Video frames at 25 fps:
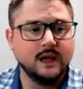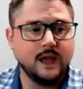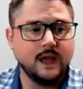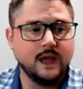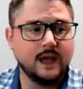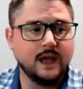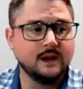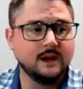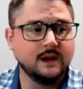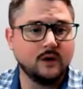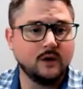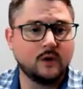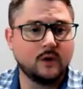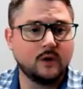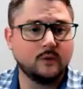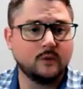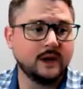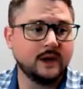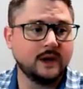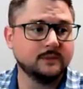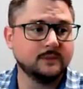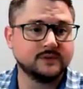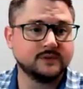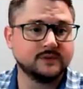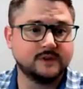And are
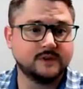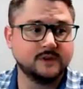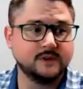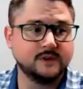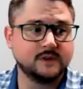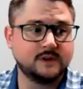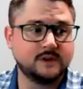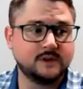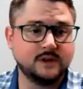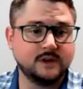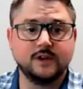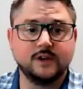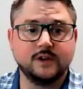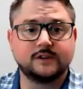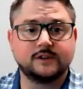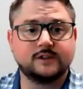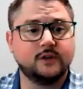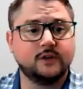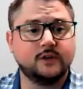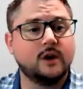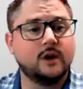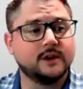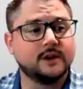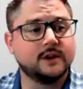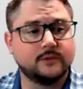we able to conduct
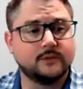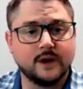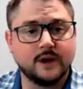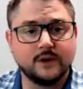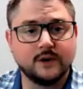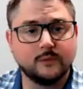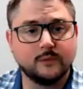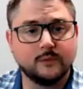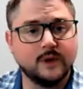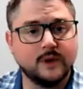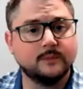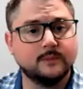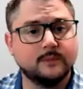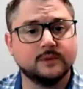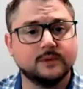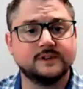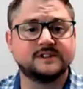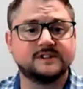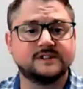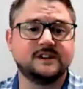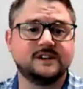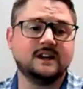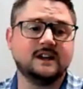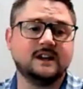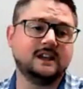an audit, right? Are we able to
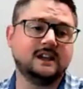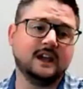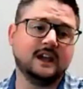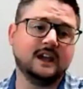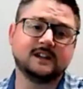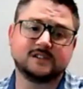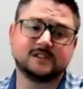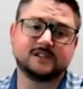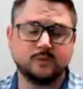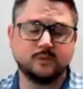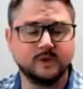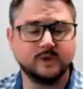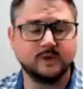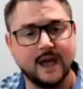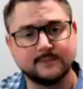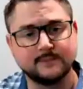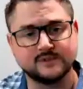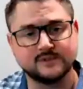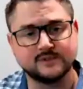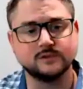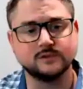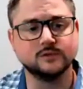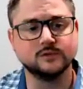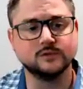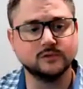say, yes, we
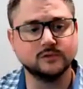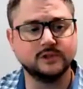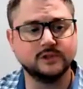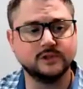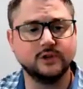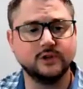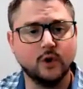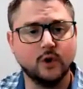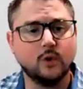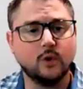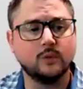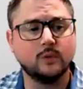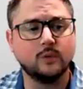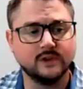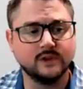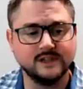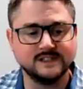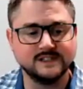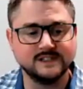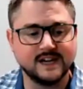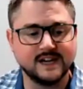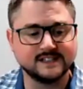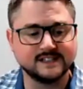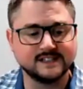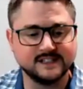absolutely know where
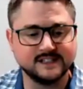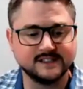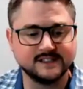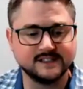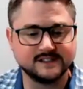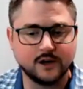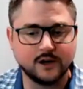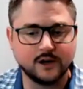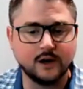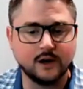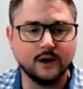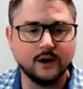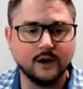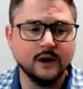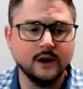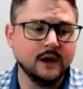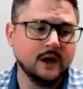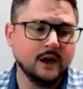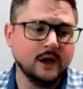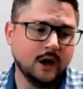these assets are?